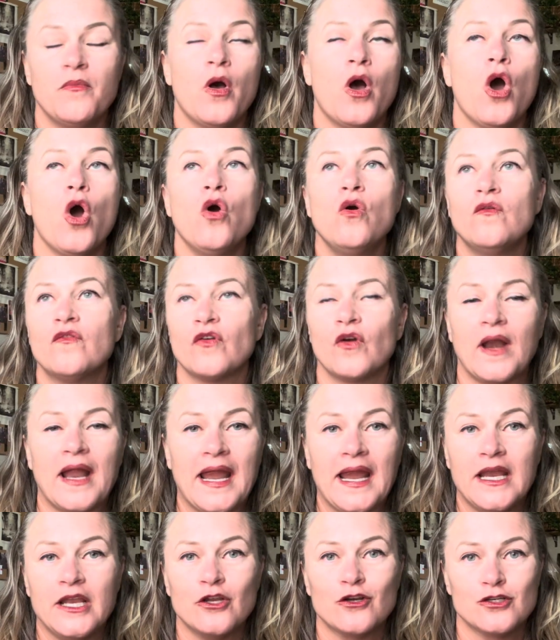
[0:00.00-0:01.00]

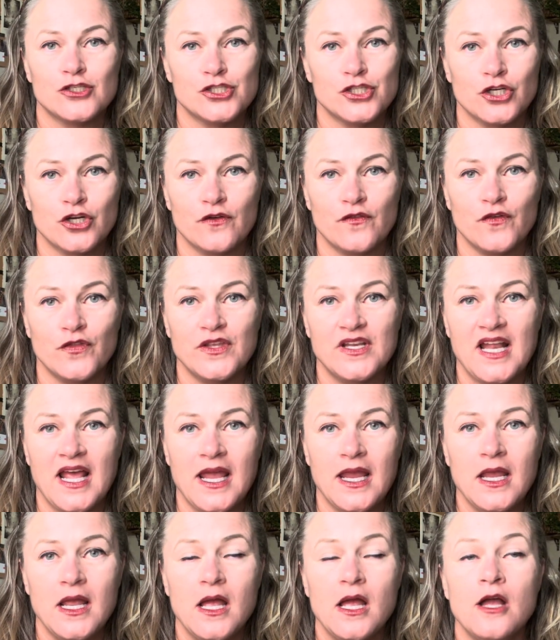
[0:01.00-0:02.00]
overate your sugar for the
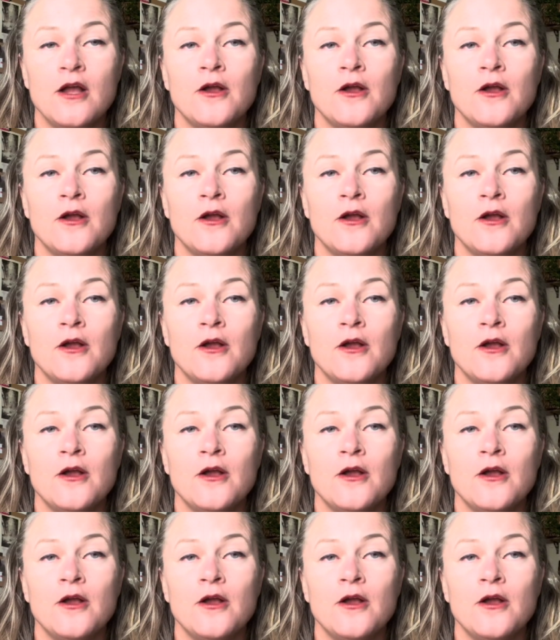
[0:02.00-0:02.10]
day,